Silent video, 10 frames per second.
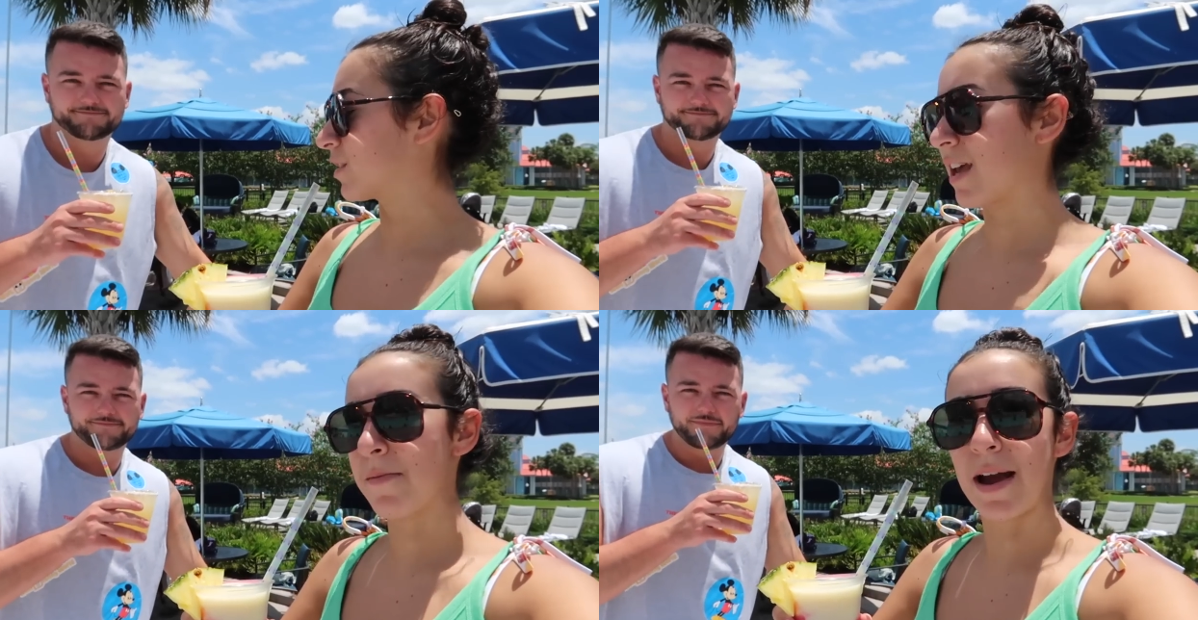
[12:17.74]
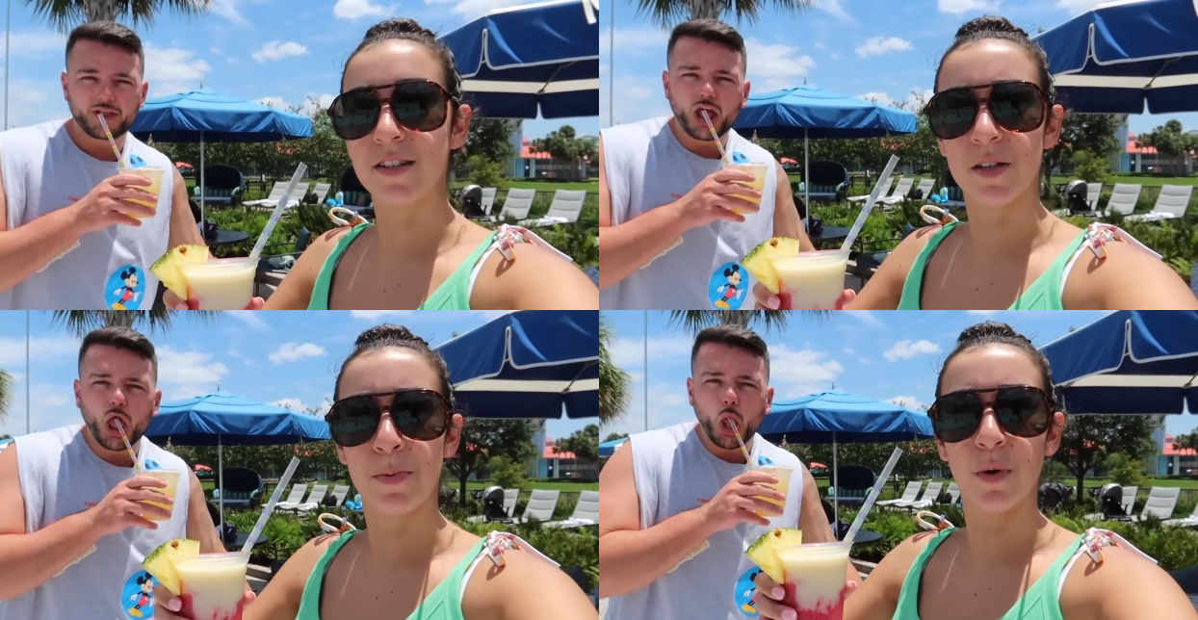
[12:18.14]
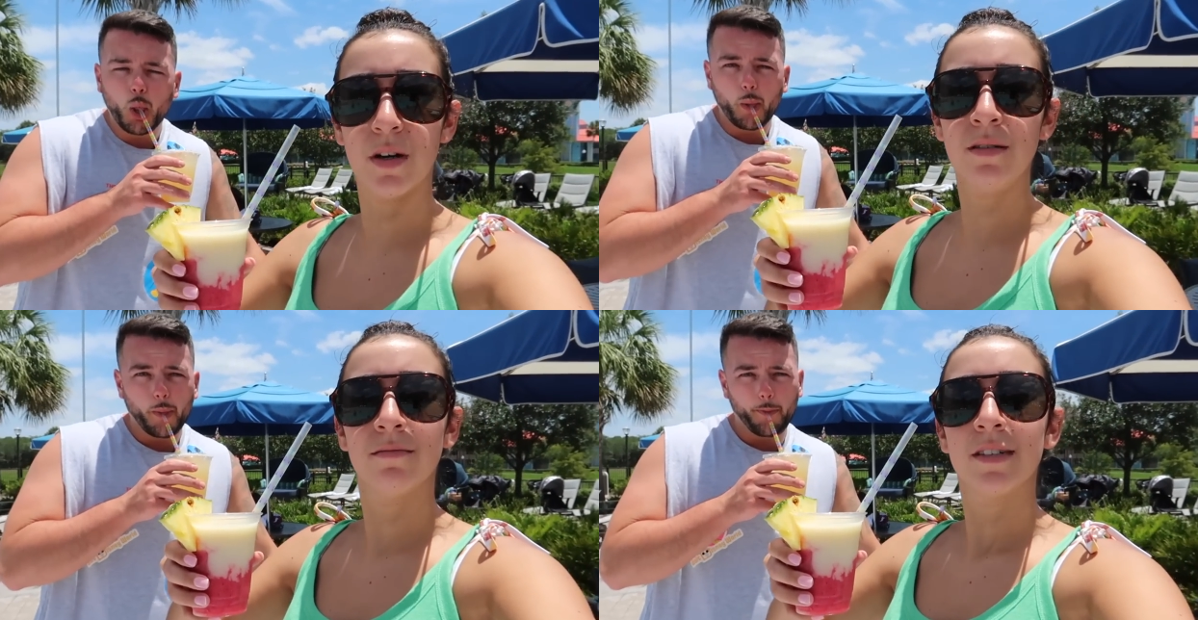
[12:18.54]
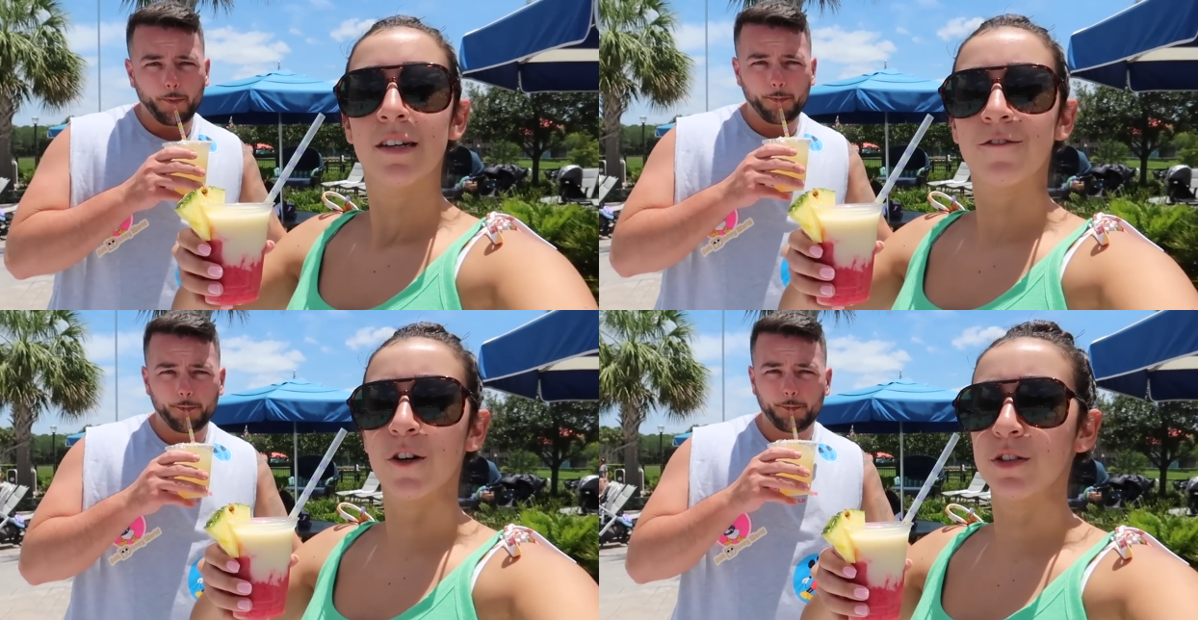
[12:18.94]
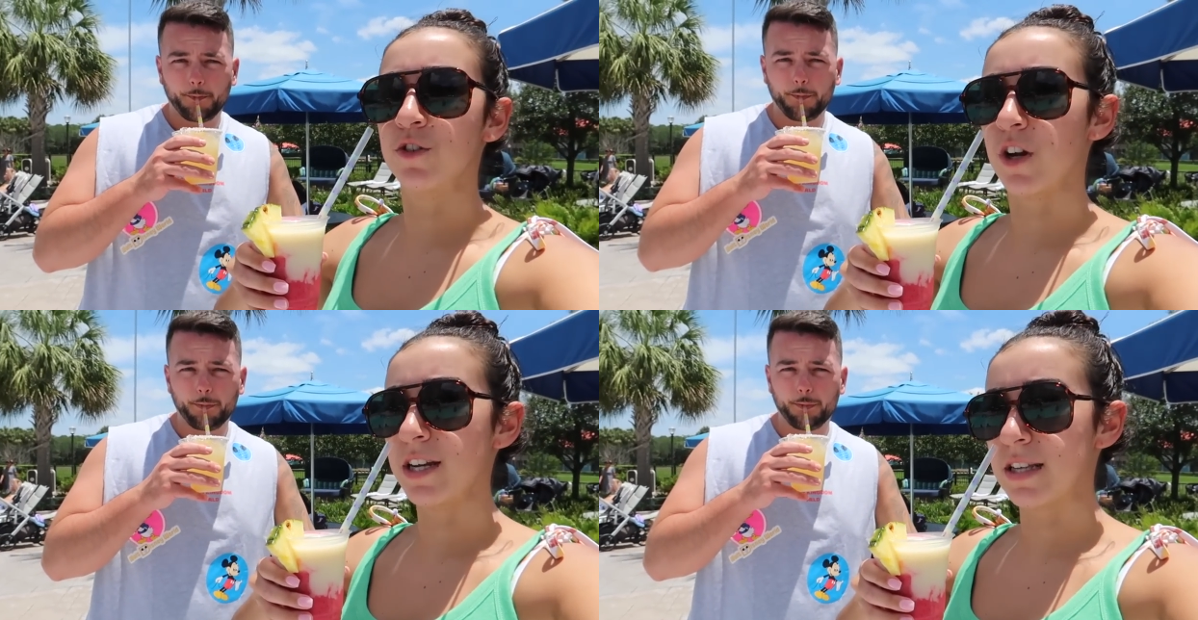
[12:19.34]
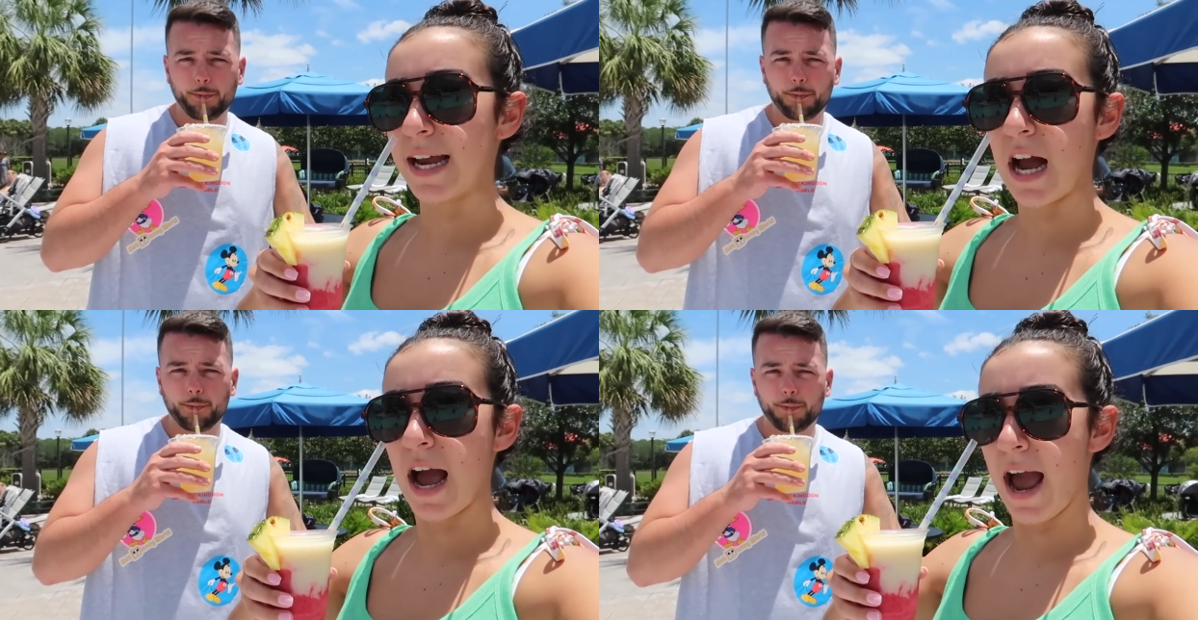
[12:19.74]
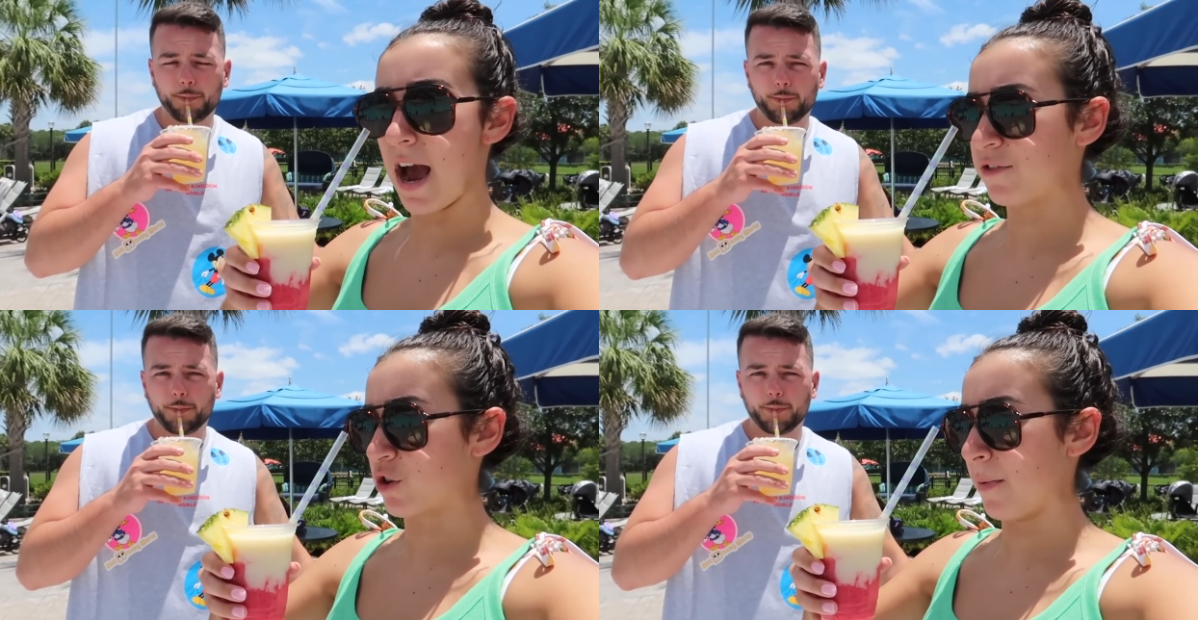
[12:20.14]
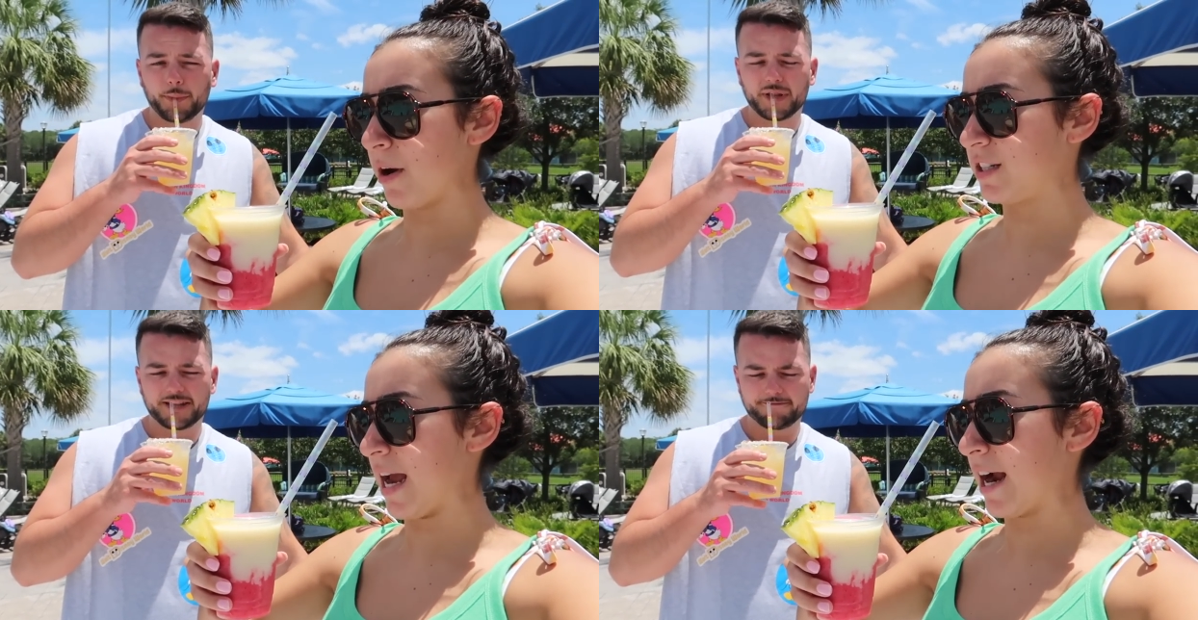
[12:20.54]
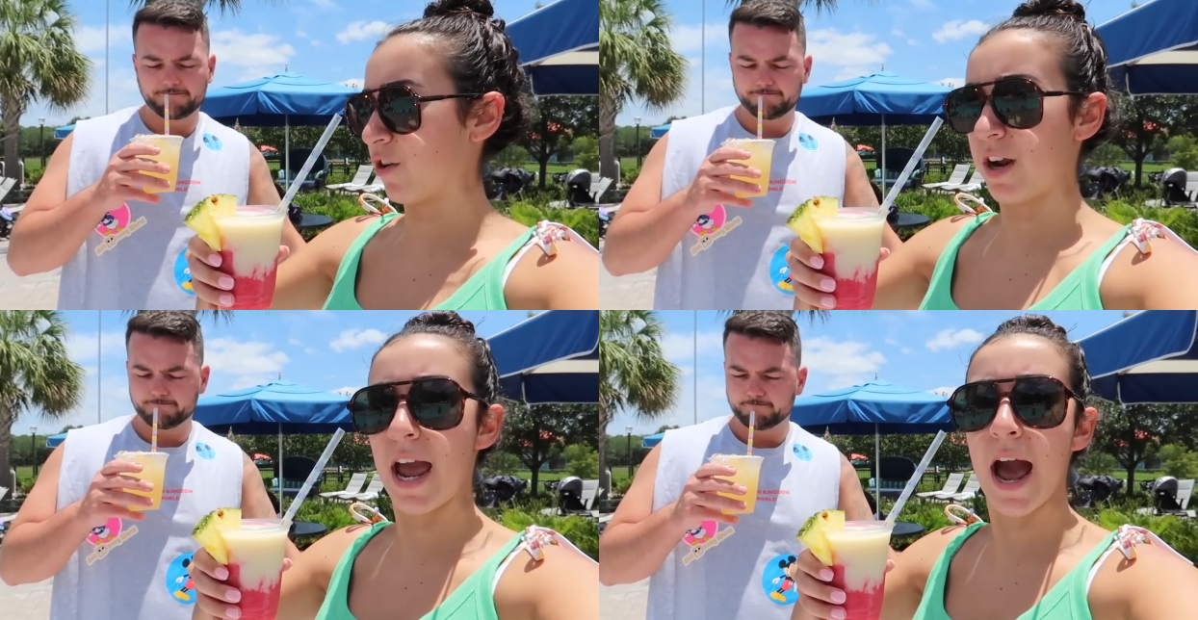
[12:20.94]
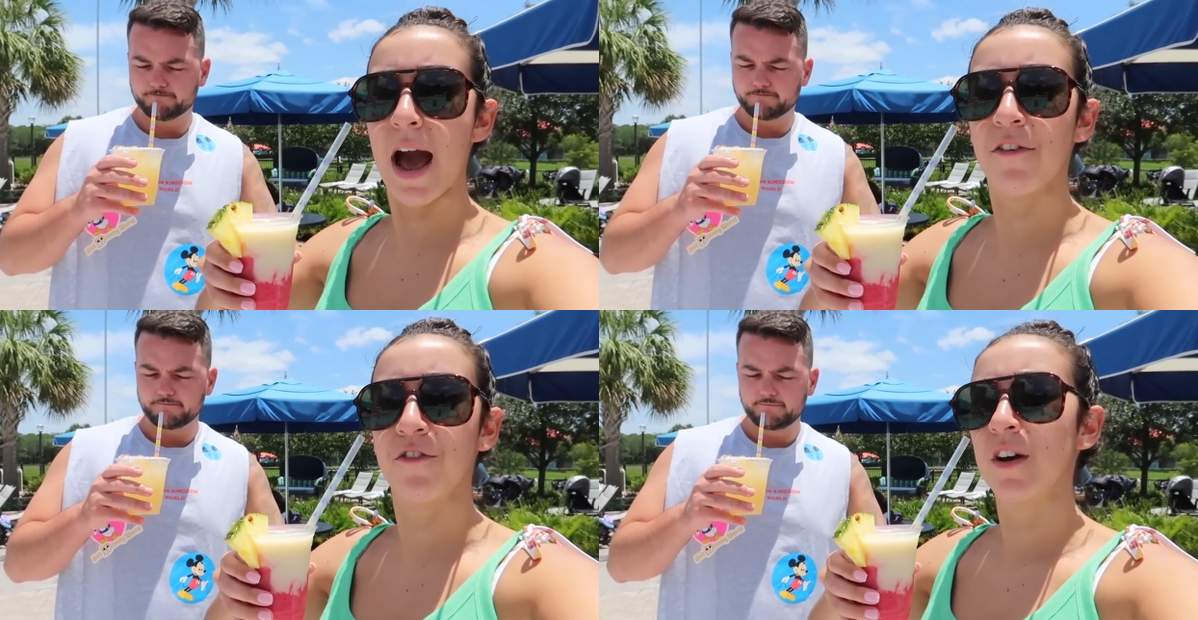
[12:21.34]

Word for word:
Speaker 1: Just came back to the pool frozen drinks. I got half strawberry daiquiri, half